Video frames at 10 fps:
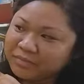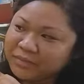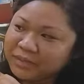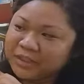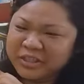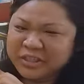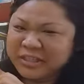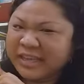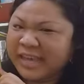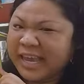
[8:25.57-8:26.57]
It looks
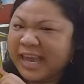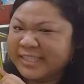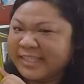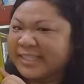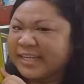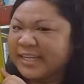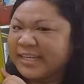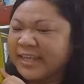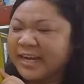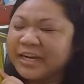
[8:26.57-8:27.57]
like it got stuck
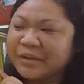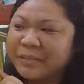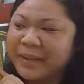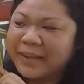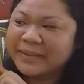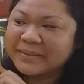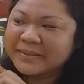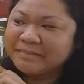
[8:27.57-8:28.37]
there in her pants.